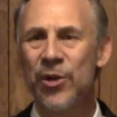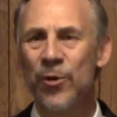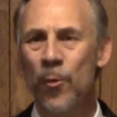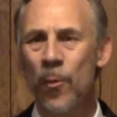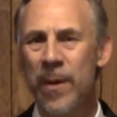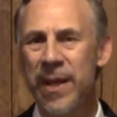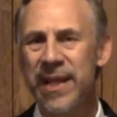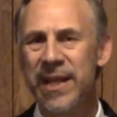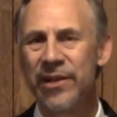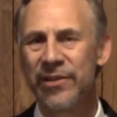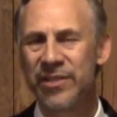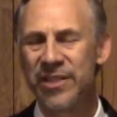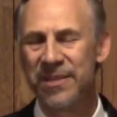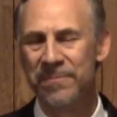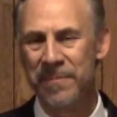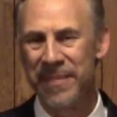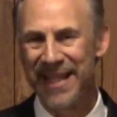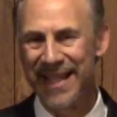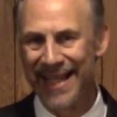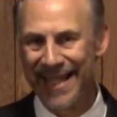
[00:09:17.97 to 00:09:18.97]
we are to
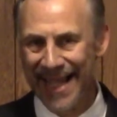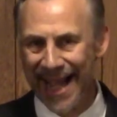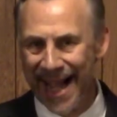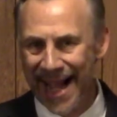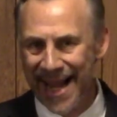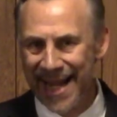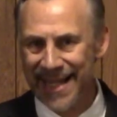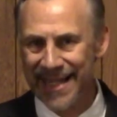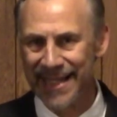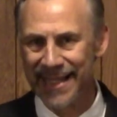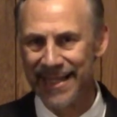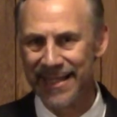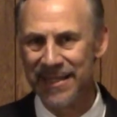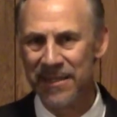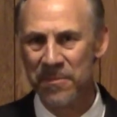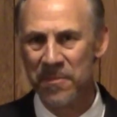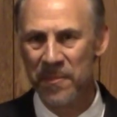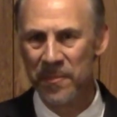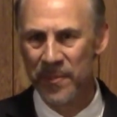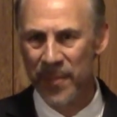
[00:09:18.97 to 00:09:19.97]
be
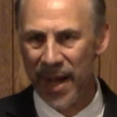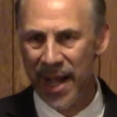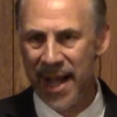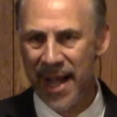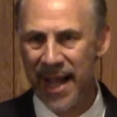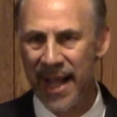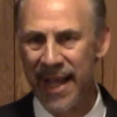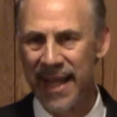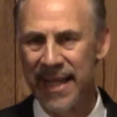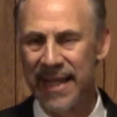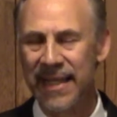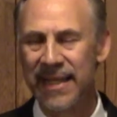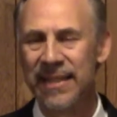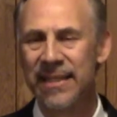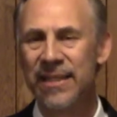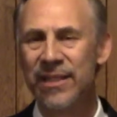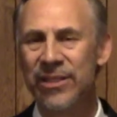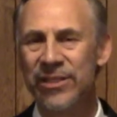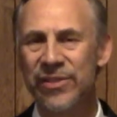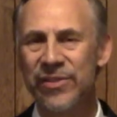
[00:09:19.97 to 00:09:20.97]
guided by
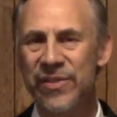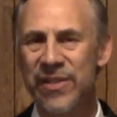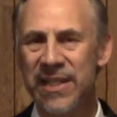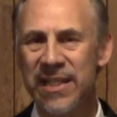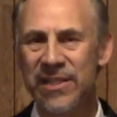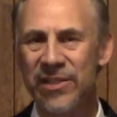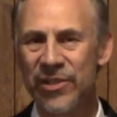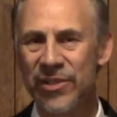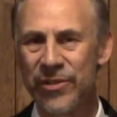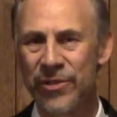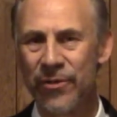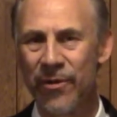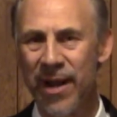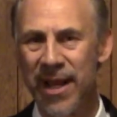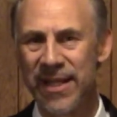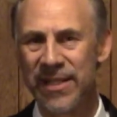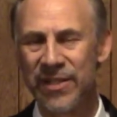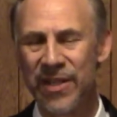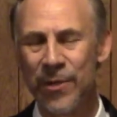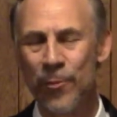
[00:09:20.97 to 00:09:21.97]
Jesus
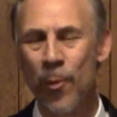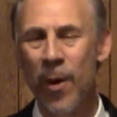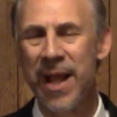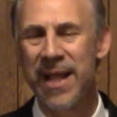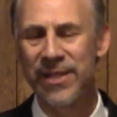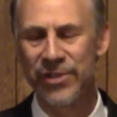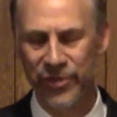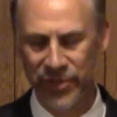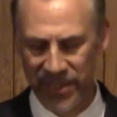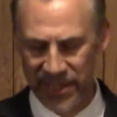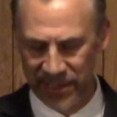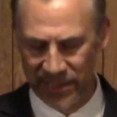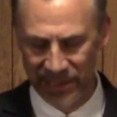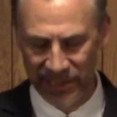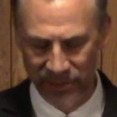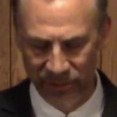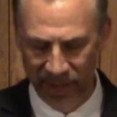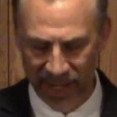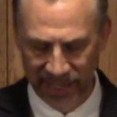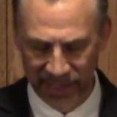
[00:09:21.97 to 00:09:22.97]
Christ. And why is
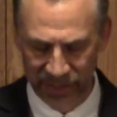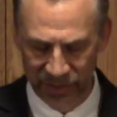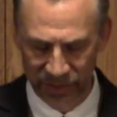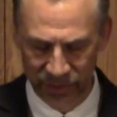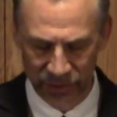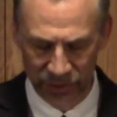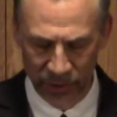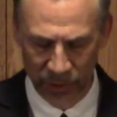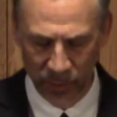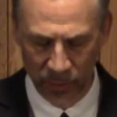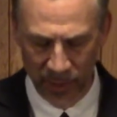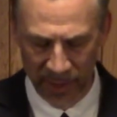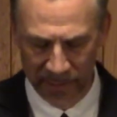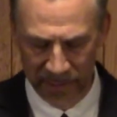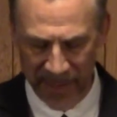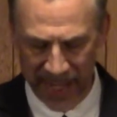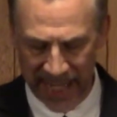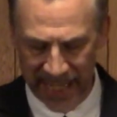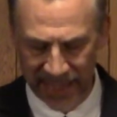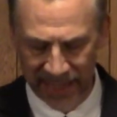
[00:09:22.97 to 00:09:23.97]
Jesus Christ so
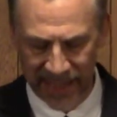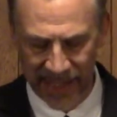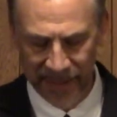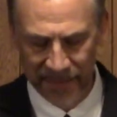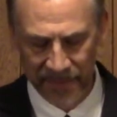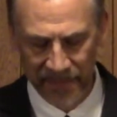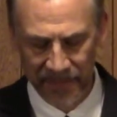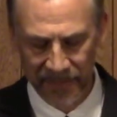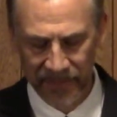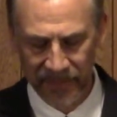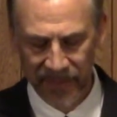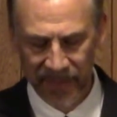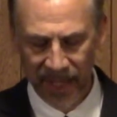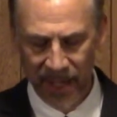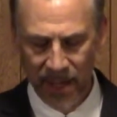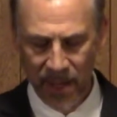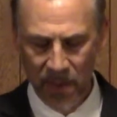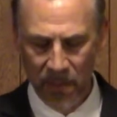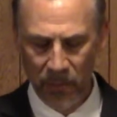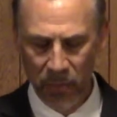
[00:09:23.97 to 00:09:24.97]
amazing?
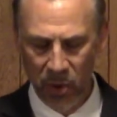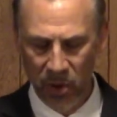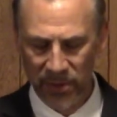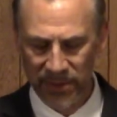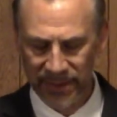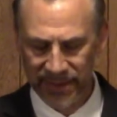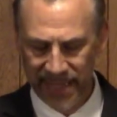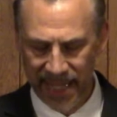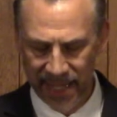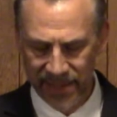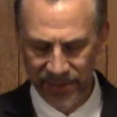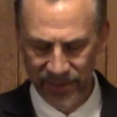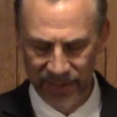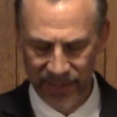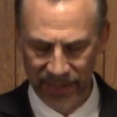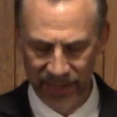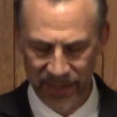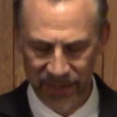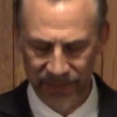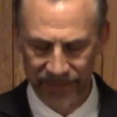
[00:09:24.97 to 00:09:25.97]
Paul
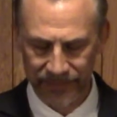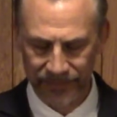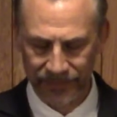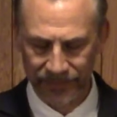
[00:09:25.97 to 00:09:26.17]
tells us,